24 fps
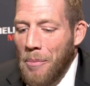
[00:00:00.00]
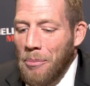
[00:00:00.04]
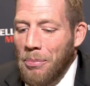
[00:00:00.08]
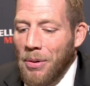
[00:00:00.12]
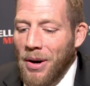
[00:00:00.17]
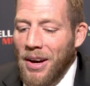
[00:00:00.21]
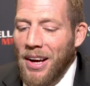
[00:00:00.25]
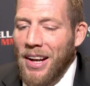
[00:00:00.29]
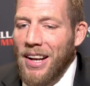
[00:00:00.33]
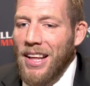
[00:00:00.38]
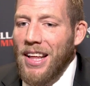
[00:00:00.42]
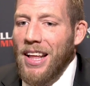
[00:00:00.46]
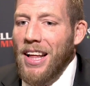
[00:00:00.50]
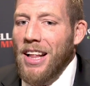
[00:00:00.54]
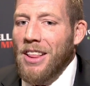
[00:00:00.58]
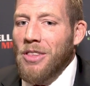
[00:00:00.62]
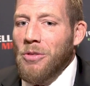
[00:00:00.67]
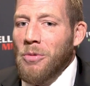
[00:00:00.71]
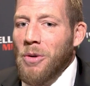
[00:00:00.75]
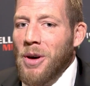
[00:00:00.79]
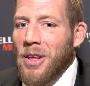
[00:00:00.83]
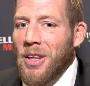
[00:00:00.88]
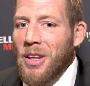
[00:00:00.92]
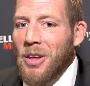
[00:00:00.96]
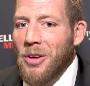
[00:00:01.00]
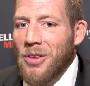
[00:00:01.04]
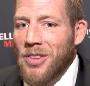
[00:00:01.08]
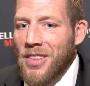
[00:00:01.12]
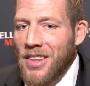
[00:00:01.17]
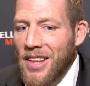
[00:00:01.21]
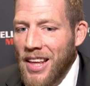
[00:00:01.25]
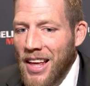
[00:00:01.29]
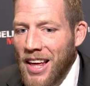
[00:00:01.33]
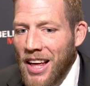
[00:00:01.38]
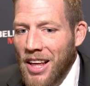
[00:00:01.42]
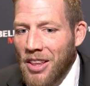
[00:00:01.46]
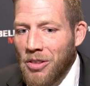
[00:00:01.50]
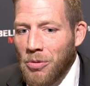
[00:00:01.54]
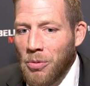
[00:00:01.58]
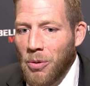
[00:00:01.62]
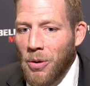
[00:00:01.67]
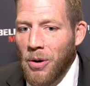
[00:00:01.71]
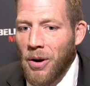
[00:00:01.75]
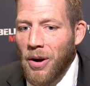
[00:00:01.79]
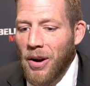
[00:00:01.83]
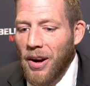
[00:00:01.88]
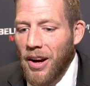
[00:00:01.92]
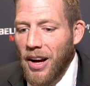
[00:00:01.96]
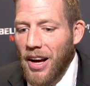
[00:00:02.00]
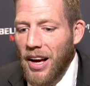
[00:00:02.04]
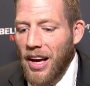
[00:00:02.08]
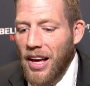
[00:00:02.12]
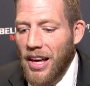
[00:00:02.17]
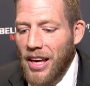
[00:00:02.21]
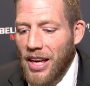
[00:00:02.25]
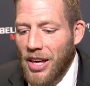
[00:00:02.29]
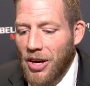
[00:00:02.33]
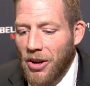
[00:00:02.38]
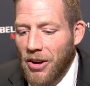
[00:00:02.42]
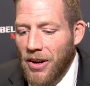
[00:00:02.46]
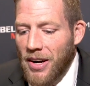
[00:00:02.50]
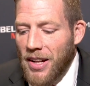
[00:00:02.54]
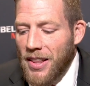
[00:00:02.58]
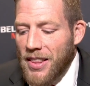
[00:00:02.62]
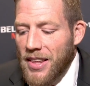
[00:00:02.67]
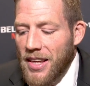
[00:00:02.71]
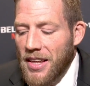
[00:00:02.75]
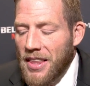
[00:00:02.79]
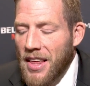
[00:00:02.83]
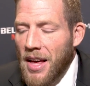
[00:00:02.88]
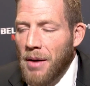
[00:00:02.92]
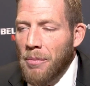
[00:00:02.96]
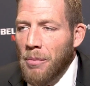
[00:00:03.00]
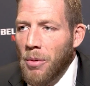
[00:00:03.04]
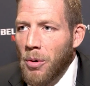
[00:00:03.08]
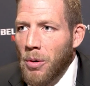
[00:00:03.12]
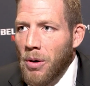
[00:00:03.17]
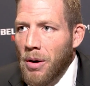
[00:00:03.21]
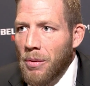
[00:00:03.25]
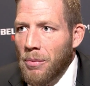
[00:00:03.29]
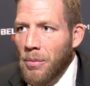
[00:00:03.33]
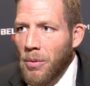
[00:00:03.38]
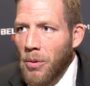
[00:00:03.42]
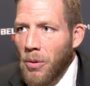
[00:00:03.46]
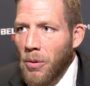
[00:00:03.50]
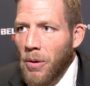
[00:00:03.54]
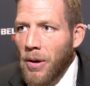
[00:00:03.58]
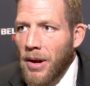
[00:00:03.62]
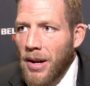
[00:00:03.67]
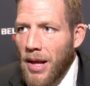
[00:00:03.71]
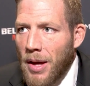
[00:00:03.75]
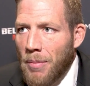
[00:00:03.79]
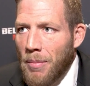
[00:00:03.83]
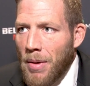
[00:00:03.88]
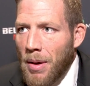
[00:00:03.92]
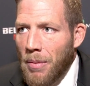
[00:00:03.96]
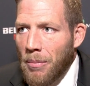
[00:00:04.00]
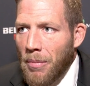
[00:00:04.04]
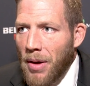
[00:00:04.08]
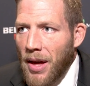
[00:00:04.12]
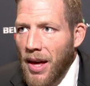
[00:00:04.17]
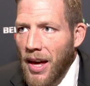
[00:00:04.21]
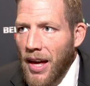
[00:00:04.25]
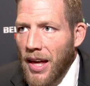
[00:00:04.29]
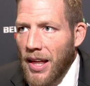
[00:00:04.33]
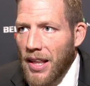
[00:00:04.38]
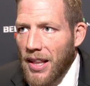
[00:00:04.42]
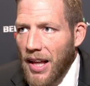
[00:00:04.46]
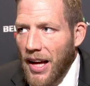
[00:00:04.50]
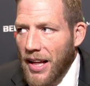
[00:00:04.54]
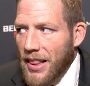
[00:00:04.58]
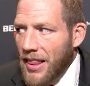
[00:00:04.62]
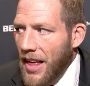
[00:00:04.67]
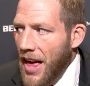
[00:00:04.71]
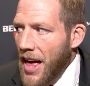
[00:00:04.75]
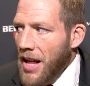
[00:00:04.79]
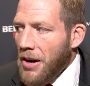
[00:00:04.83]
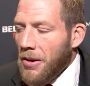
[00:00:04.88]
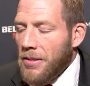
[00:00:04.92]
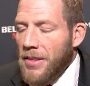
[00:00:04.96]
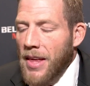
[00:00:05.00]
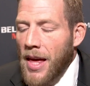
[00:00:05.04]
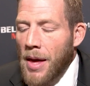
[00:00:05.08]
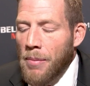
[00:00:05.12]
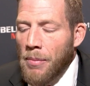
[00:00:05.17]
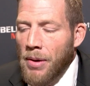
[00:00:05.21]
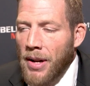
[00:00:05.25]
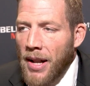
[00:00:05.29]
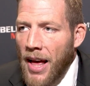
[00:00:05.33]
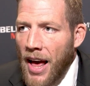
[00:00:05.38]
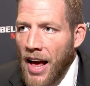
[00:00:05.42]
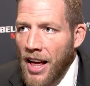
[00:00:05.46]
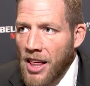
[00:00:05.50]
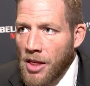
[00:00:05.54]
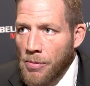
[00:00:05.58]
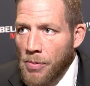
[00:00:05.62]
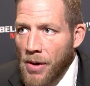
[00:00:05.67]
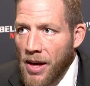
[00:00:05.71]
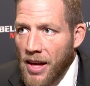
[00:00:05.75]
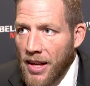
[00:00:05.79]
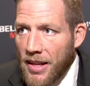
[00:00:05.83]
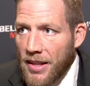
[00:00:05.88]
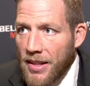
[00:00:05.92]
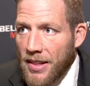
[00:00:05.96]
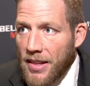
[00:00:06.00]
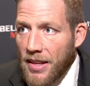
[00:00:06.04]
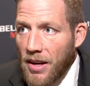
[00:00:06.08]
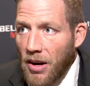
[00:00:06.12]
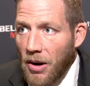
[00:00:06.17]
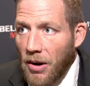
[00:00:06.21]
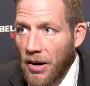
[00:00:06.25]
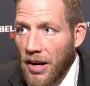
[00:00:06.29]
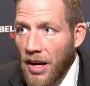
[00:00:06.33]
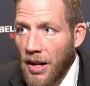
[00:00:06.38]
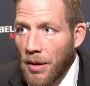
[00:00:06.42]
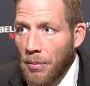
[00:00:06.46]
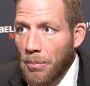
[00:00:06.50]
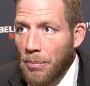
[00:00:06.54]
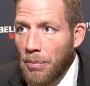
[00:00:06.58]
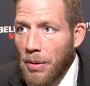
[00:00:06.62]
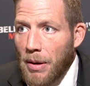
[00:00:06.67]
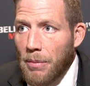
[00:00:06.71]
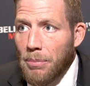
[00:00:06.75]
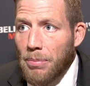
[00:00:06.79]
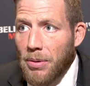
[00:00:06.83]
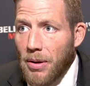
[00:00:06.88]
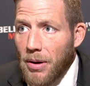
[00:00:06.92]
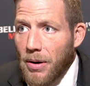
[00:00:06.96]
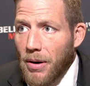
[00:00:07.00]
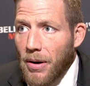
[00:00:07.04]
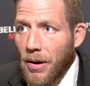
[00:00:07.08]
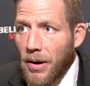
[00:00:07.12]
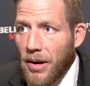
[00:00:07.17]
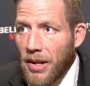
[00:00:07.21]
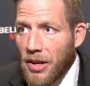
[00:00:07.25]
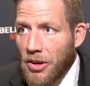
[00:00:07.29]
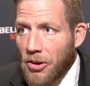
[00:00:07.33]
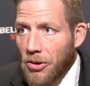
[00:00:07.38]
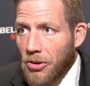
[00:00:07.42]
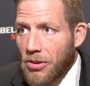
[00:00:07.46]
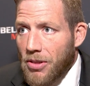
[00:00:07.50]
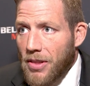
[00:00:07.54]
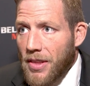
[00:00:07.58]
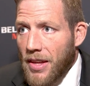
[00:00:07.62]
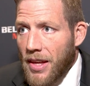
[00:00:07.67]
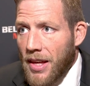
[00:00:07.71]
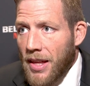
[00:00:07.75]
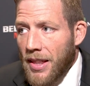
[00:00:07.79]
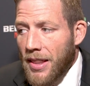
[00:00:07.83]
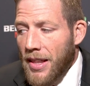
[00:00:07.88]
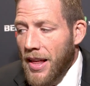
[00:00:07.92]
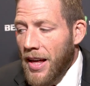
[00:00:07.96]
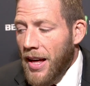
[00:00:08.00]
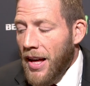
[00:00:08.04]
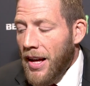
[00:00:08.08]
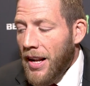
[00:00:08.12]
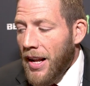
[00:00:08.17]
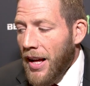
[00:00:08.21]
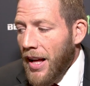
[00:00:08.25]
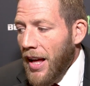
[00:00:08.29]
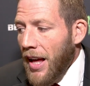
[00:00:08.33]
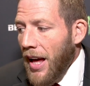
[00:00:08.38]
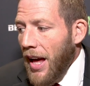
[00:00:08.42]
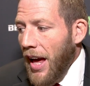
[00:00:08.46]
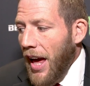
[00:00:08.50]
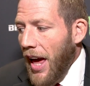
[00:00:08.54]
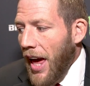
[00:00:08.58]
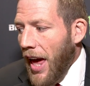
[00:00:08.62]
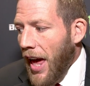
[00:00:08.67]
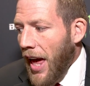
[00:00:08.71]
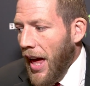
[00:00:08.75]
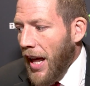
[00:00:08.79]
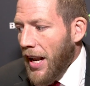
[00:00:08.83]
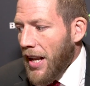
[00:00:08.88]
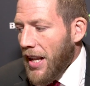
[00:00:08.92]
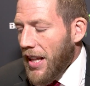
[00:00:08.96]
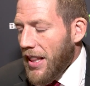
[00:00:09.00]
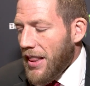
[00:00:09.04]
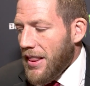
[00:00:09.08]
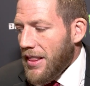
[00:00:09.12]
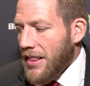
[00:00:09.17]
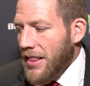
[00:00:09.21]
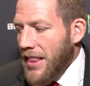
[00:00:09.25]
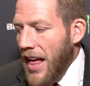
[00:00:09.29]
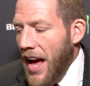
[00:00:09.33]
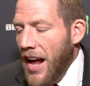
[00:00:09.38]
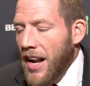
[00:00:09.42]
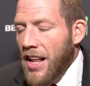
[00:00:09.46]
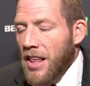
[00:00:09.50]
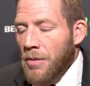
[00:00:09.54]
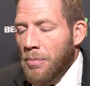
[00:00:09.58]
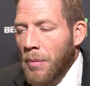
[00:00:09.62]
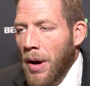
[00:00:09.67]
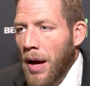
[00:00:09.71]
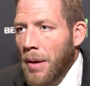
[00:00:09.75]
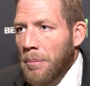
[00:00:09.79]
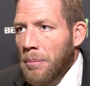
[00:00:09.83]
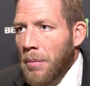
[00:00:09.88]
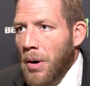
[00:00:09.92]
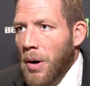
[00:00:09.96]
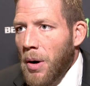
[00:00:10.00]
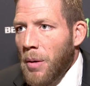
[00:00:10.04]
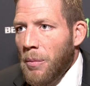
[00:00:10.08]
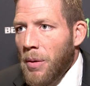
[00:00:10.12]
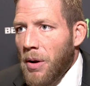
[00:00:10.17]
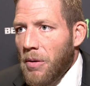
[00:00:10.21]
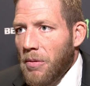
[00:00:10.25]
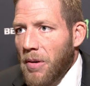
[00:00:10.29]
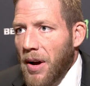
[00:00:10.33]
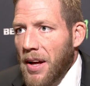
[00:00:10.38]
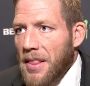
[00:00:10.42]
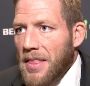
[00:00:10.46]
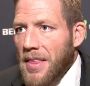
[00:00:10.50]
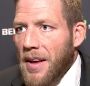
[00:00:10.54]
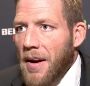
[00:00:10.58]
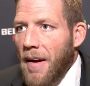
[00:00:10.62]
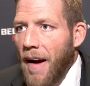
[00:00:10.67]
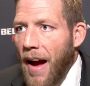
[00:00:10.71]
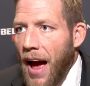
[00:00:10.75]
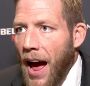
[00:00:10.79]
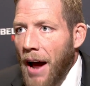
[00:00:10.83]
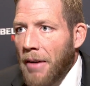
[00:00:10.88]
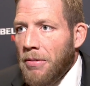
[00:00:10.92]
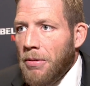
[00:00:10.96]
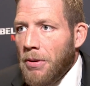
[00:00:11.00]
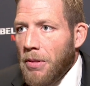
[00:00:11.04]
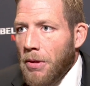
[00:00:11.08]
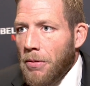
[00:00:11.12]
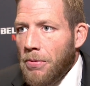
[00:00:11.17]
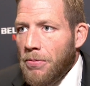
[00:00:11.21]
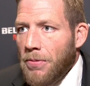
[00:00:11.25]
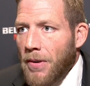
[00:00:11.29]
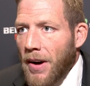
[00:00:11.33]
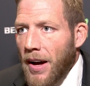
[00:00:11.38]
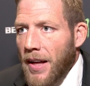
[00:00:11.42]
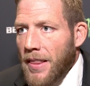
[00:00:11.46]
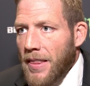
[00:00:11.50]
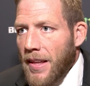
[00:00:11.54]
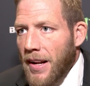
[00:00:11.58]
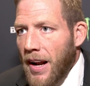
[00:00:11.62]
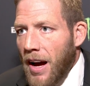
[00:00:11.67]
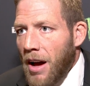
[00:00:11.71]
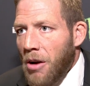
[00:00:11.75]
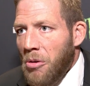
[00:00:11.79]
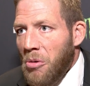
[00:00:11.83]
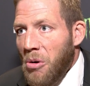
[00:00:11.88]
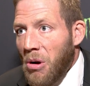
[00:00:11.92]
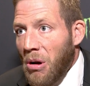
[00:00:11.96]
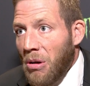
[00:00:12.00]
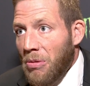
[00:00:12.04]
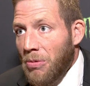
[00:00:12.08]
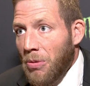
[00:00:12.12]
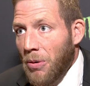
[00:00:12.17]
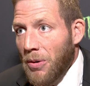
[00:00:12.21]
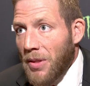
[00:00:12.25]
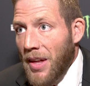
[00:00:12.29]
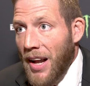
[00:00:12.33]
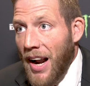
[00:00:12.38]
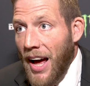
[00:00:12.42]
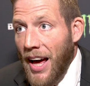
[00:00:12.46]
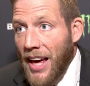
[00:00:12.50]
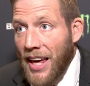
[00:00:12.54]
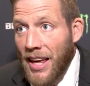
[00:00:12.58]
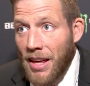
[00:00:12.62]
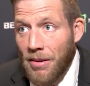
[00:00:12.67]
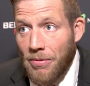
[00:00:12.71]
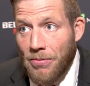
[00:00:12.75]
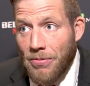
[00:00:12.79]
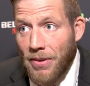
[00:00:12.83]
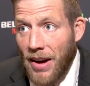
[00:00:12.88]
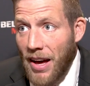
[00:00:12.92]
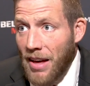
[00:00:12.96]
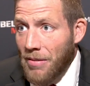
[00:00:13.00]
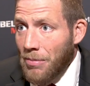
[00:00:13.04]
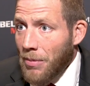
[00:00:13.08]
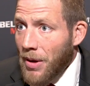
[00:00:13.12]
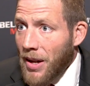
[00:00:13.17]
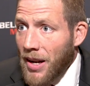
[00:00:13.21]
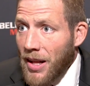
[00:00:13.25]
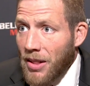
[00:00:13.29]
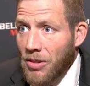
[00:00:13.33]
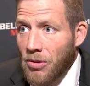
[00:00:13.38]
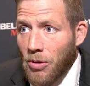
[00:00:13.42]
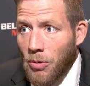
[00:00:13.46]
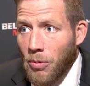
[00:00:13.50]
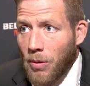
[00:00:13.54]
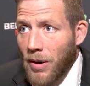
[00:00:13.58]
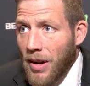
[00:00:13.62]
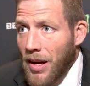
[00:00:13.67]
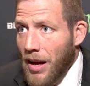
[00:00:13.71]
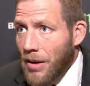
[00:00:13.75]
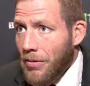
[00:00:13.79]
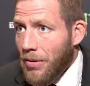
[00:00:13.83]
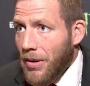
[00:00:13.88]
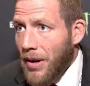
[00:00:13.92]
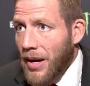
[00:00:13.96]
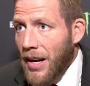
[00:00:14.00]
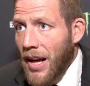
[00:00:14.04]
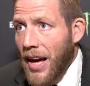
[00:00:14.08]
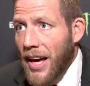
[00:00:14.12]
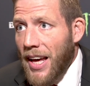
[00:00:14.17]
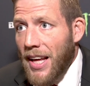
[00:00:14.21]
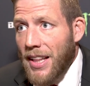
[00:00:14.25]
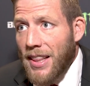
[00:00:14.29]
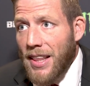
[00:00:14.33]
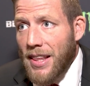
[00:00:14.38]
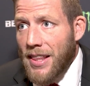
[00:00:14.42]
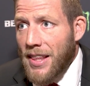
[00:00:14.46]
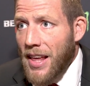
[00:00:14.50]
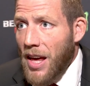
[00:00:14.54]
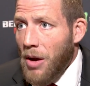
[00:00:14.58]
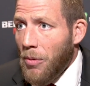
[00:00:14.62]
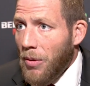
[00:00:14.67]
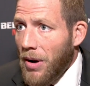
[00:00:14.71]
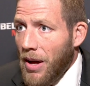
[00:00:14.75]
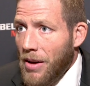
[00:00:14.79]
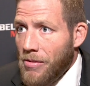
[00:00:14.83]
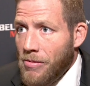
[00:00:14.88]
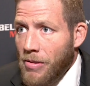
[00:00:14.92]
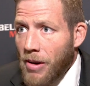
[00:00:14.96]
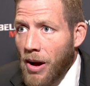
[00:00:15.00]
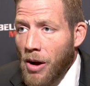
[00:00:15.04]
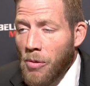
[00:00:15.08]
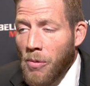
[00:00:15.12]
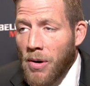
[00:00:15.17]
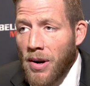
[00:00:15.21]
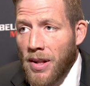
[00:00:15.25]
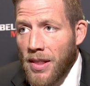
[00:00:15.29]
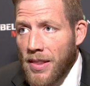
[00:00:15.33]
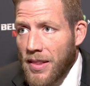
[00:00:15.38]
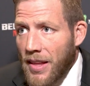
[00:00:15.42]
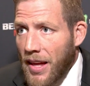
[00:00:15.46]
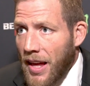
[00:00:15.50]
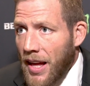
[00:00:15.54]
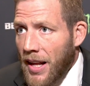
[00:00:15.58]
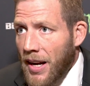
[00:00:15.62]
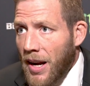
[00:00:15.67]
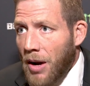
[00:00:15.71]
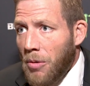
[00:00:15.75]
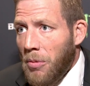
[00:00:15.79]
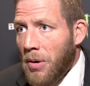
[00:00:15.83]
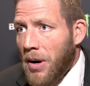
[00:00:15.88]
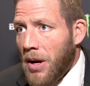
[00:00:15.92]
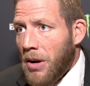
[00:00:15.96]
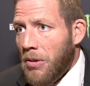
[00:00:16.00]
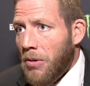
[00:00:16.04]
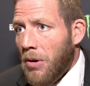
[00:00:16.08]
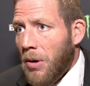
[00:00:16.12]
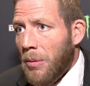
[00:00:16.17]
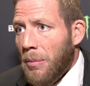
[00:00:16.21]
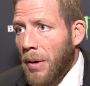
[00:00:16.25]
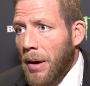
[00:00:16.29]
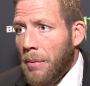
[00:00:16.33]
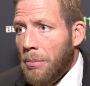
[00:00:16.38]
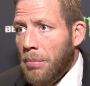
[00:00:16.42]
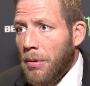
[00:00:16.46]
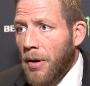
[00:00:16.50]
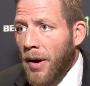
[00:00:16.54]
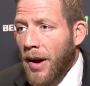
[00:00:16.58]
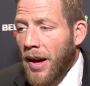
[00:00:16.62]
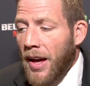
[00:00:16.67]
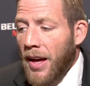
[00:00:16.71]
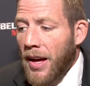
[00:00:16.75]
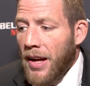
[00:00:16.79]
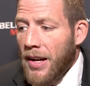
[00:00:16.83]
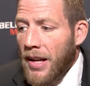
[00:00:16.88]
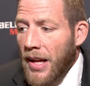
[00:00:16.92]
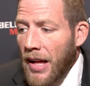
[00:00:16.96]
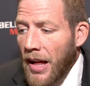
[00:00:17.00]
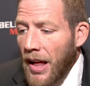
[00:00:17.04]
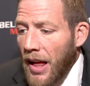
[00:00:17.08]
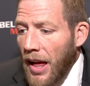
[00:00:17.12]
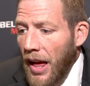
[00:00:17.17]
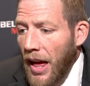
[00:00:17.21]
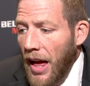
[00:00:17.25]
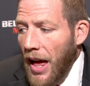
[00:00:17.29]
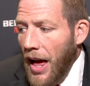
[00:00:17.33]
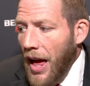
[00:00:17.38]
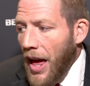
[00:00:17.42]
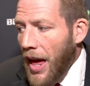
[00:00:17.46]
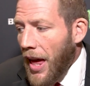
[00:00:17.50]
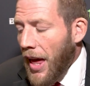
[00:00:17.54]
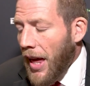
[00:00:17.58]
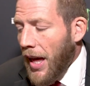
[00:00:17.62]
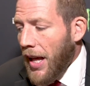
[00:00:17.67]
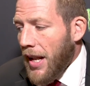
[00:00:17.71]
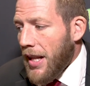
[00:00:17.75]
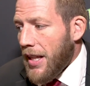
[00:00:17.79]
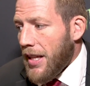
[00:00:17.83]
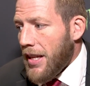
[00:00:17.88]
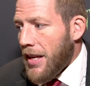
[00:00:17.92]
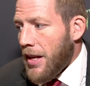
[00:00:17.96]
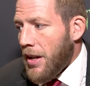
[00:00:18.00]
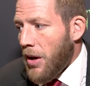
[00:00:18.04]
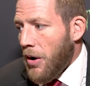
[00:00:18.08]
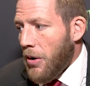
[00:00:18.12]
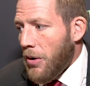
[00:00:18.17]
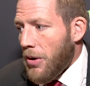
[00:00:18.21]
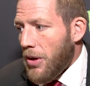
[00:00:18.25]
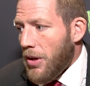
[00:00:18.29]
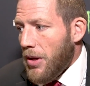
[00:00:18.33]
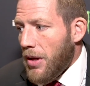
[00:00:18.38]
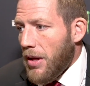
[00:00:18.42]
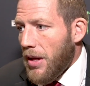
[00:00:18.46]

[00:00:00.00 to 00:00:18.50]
but it's one of those things where you're going to see that more and more in MMA. Like the entertainment aspects are going to be blurred. You're seeing that. And that is my moment right there after the fight that I work for, that I get five minutes or whatever, and I get to say whatever I want to say and I want to grow my brand. And, you know,